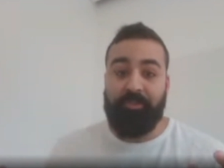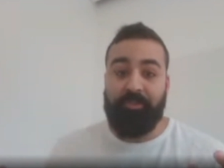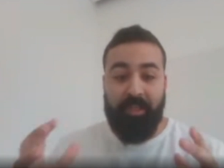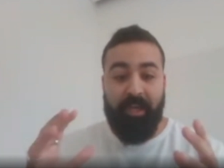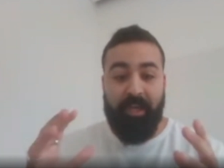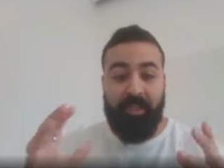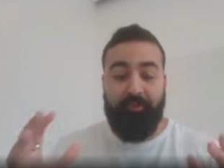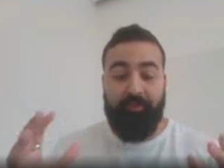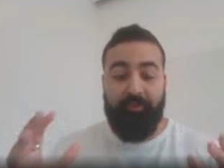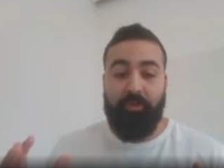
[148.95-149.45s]

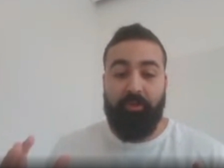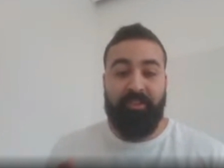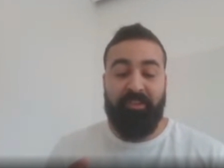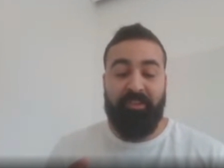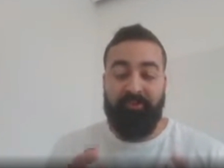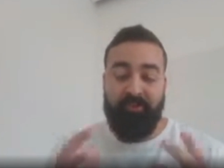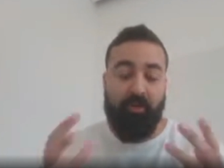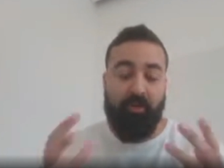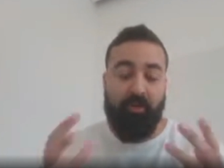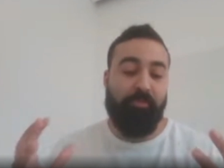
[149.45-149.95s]
kind of user
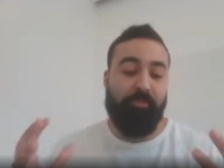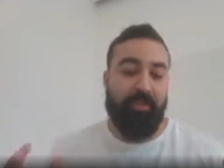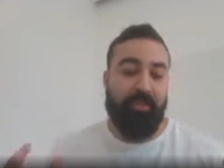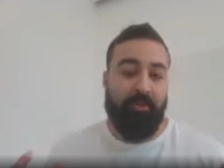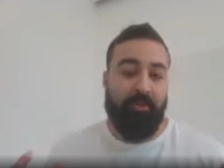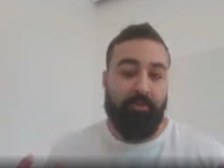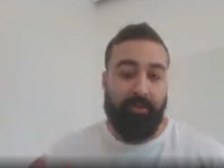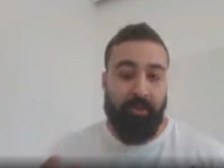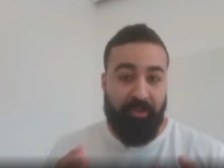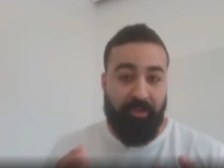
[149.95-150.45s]

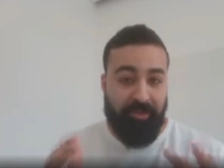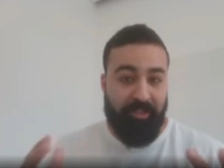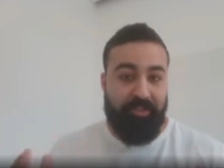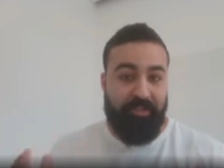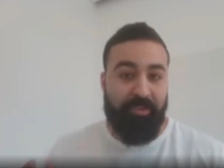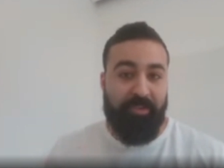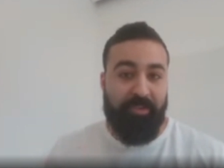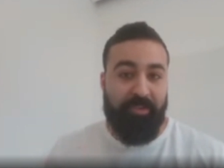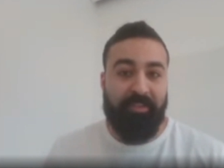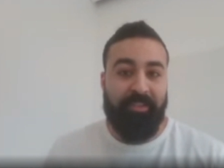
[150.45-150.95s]
involvement
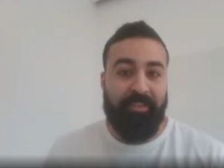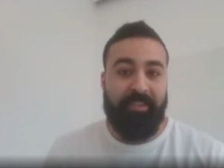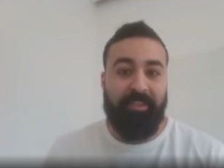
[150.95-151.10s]
processes